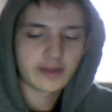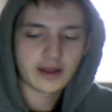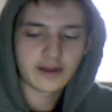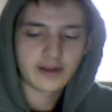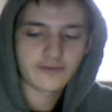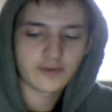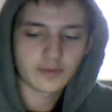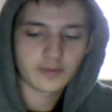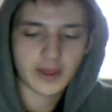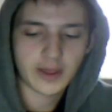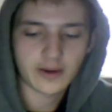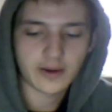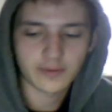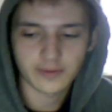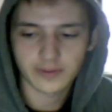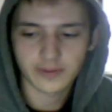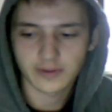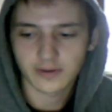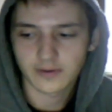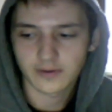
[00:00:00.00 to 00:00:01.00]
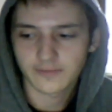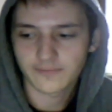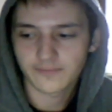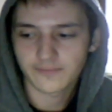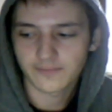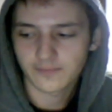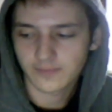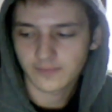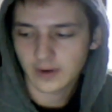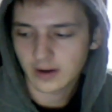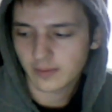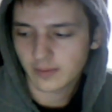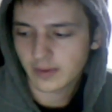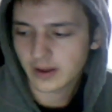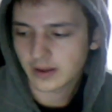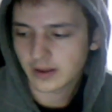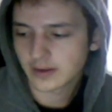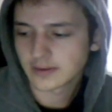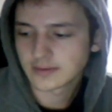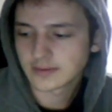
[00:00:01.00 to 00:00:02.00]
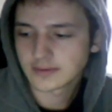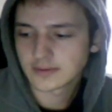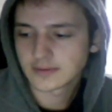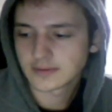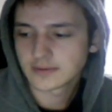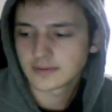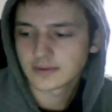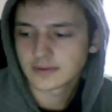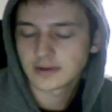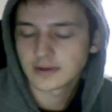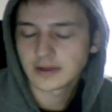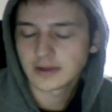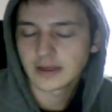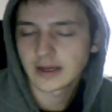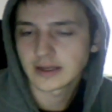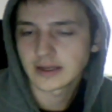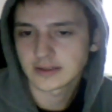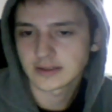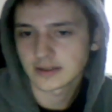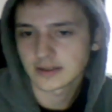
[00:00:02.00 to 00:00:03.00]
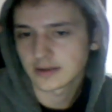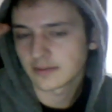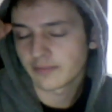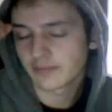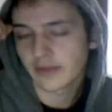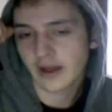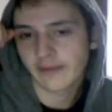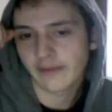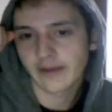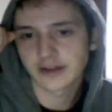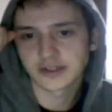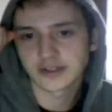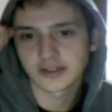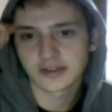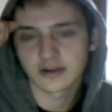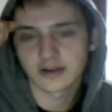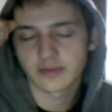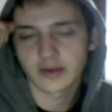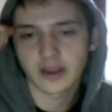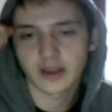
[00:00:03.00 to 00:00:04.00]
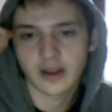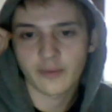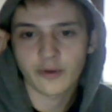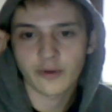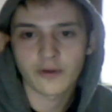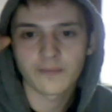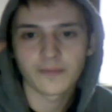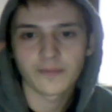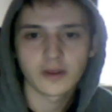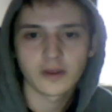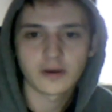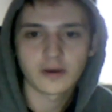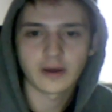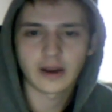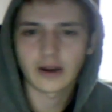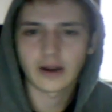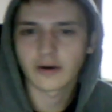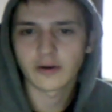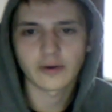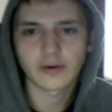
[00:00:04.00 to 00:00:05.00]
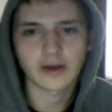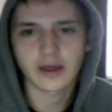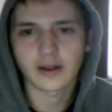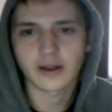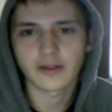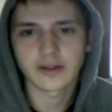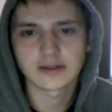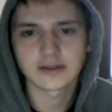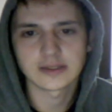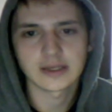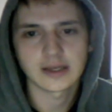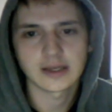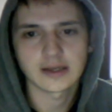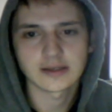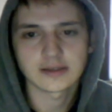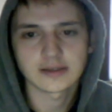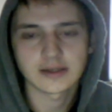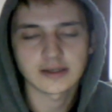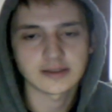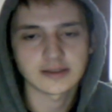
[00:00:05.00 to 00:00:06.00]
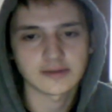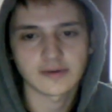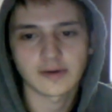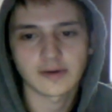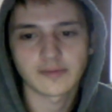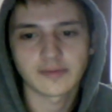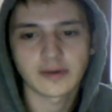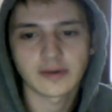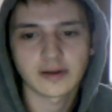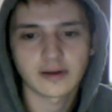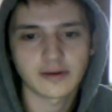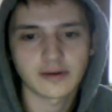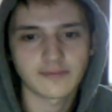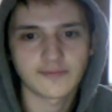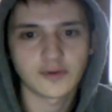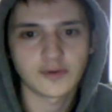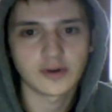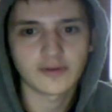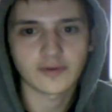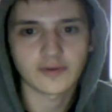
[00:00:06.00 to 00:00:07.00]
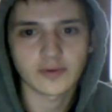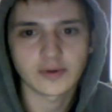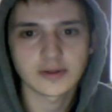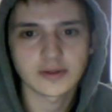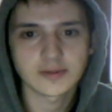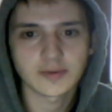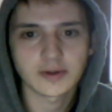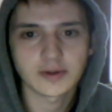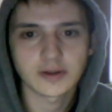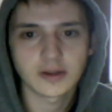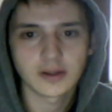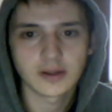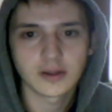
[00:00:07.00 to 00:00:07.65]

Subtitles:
that. I filmed that with a friend of mine. He has a Blackmagic Cinema camera, and I don't know what kind of lens he has. He has a few different ones, but